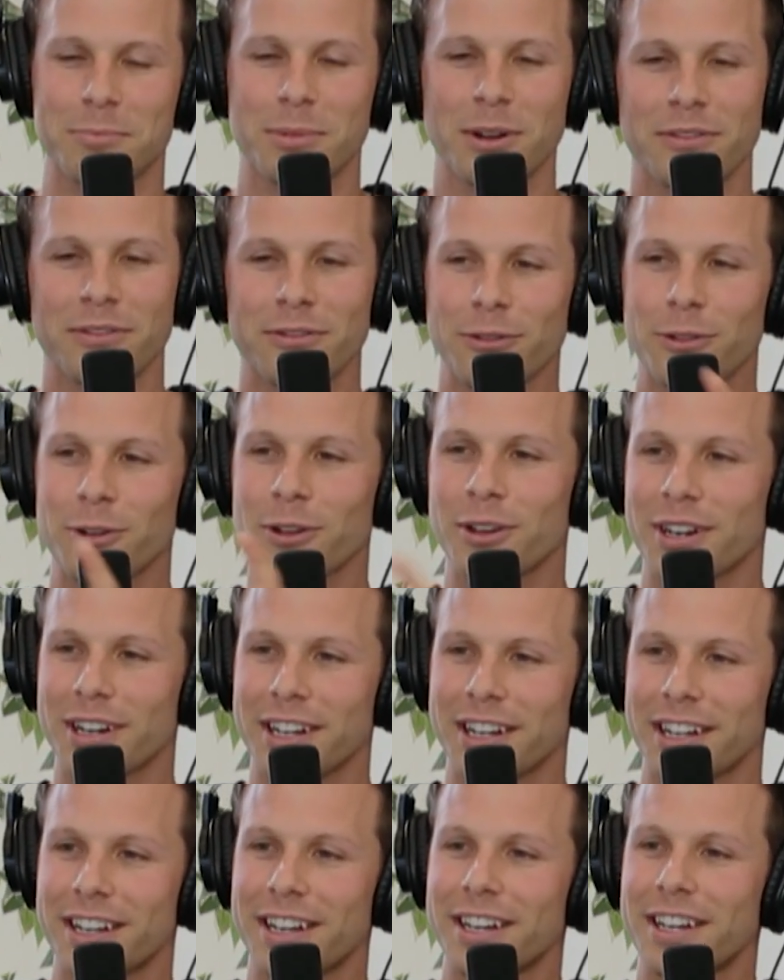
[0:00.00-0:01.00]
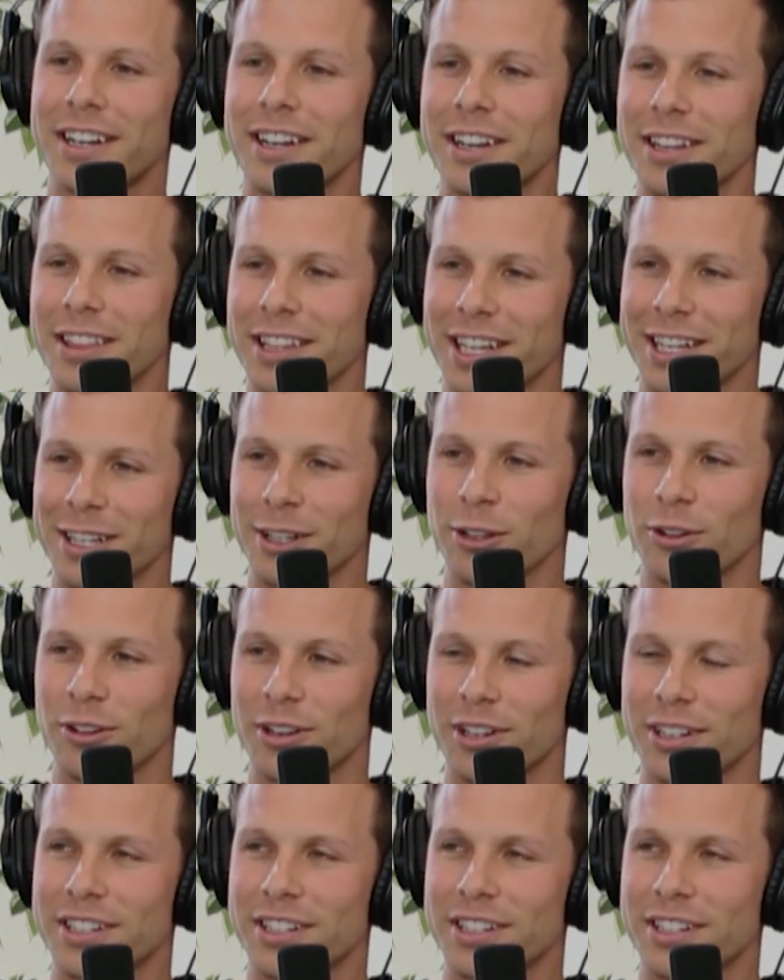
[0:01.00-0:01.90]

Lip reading: But for a landlord,